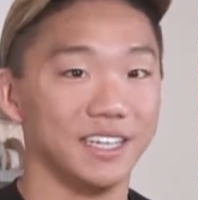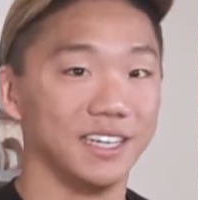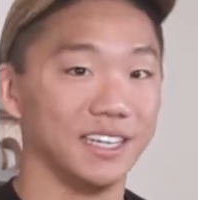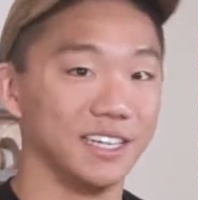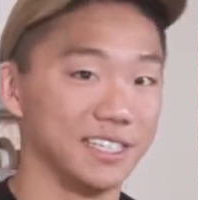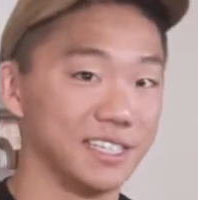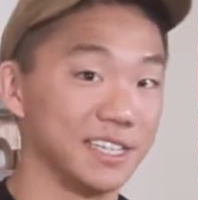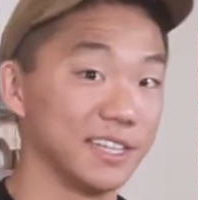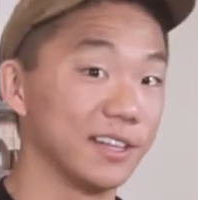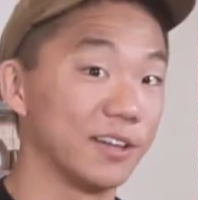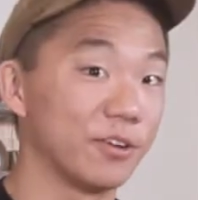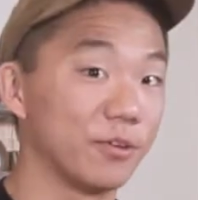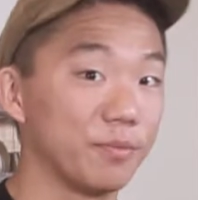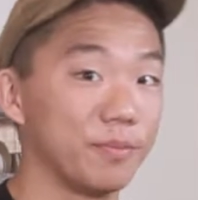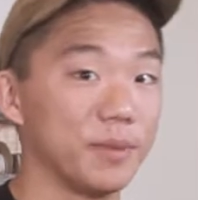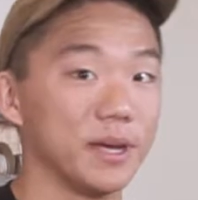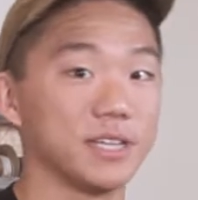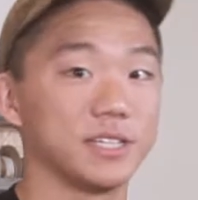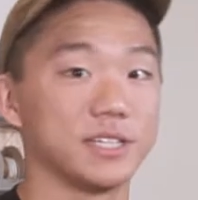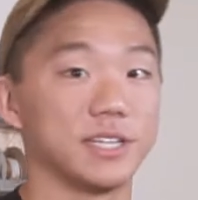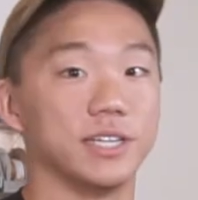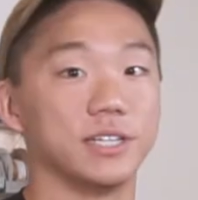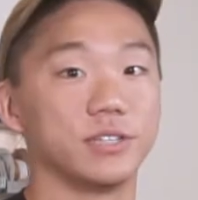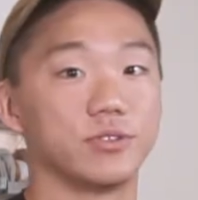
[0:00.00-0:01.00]
It's in their
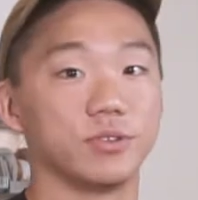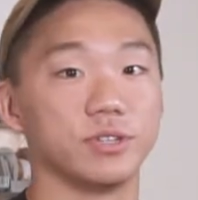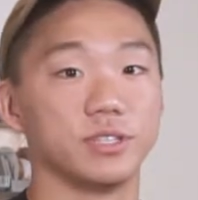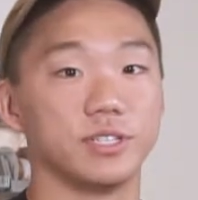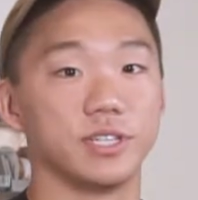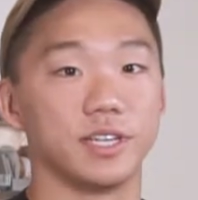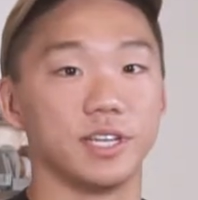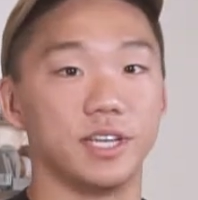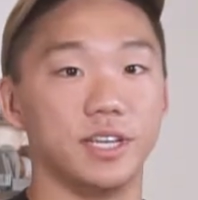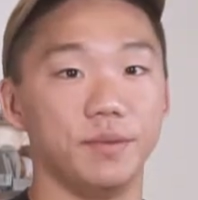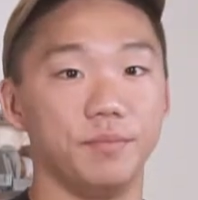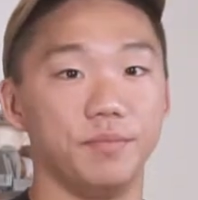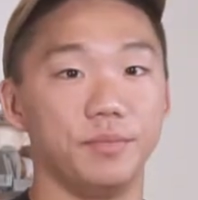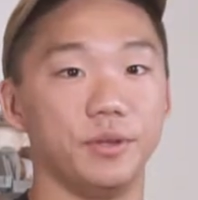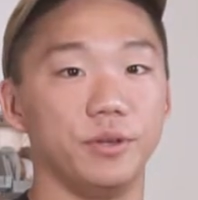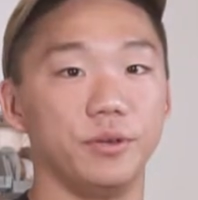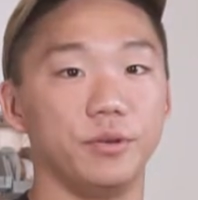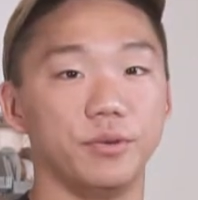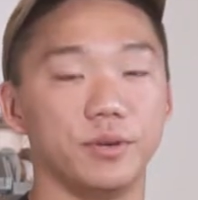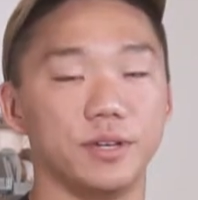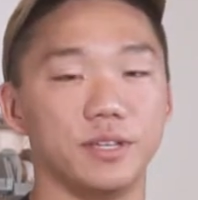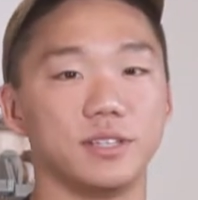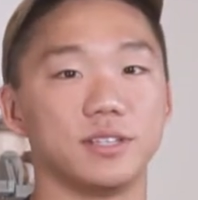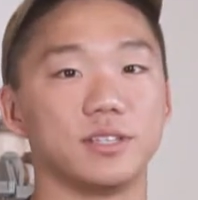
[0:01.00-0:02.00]
best interest to keep
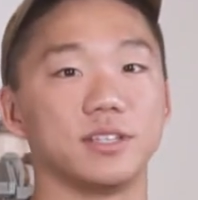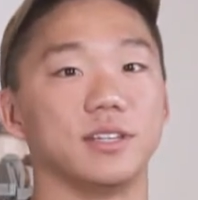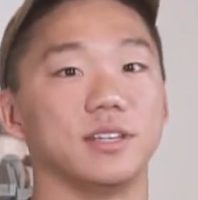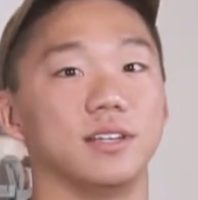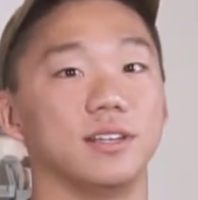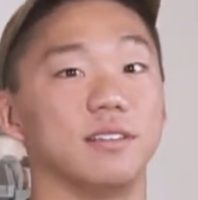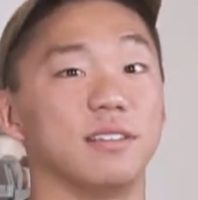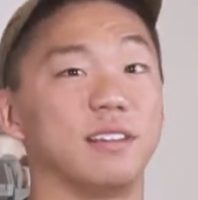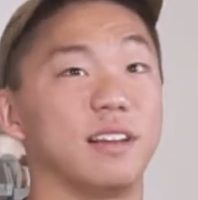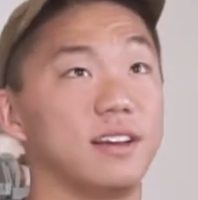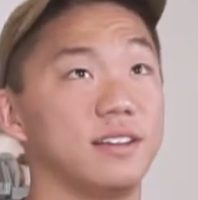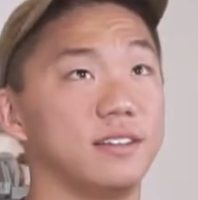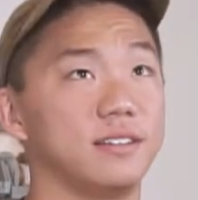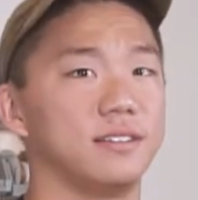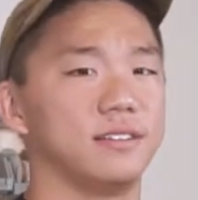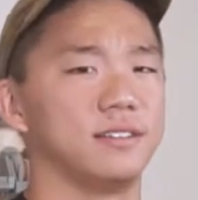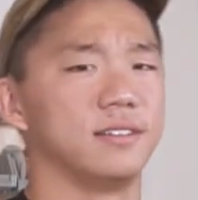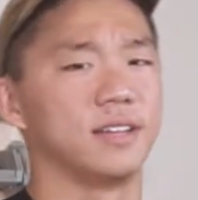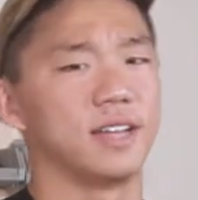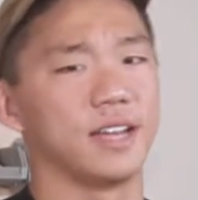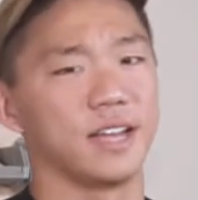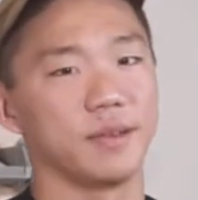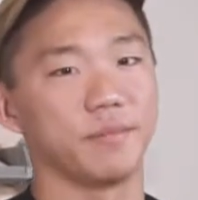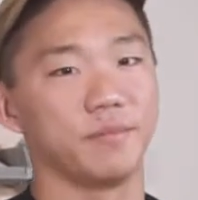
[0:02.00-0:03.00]
you as not
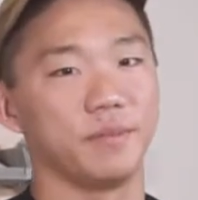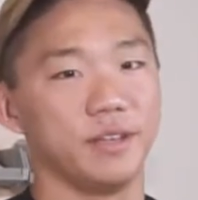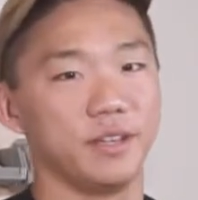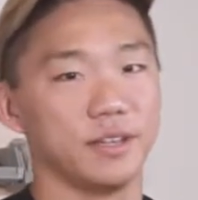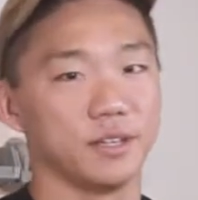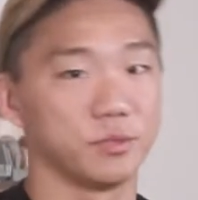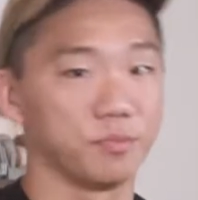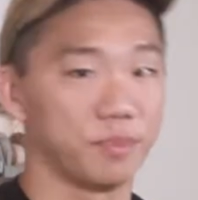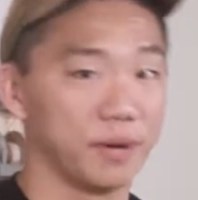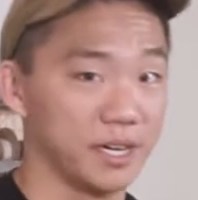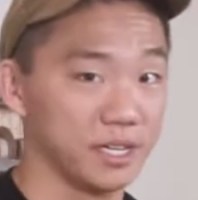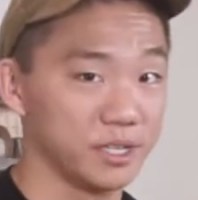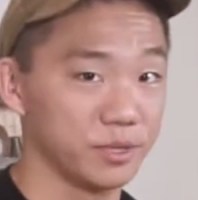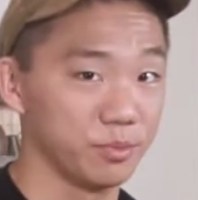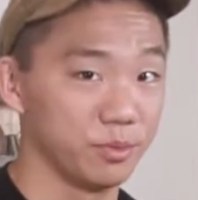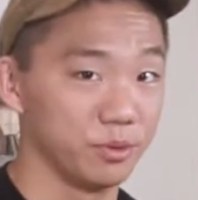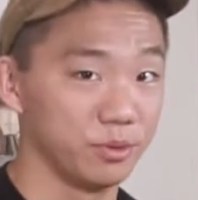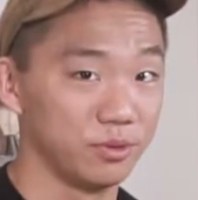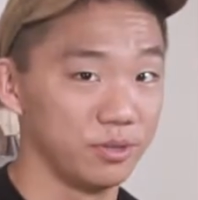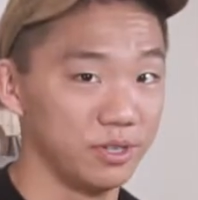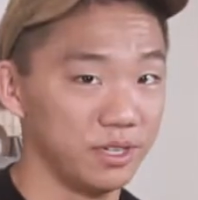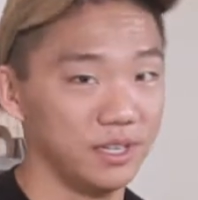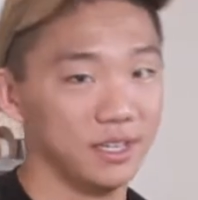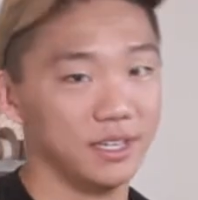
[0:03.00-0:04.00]
unhappy as
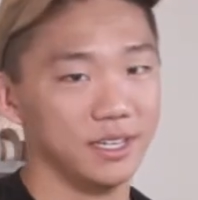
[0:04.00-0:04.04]
possible